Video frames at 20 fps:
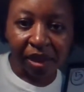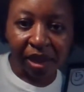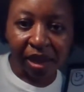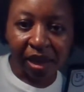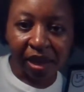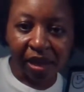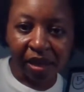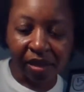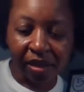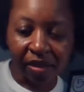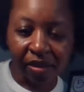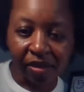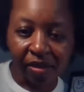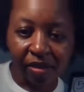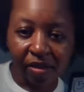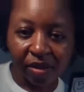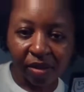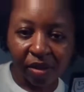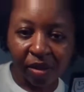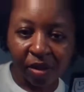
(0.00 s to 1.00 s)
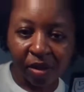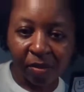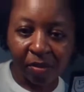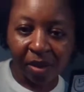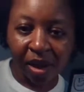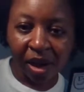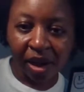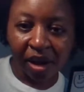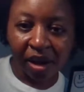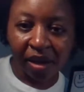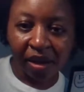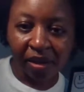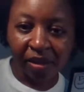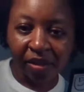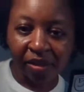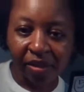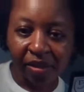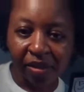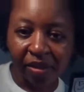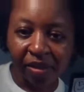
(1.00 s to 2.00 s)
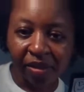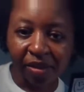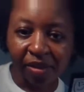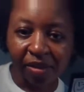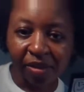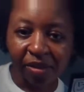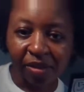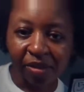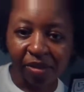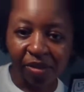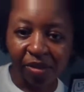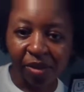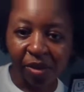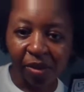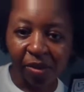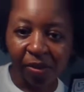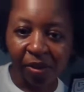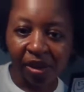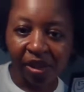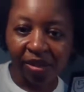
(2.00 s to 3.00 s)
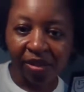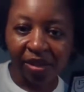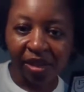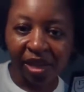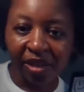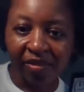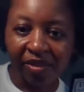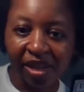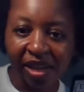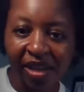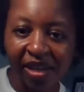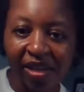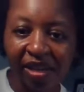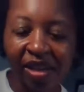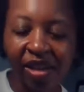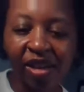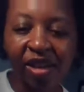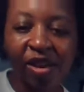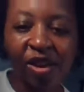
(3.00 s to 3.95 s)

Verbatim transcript: in Oman, so is evening.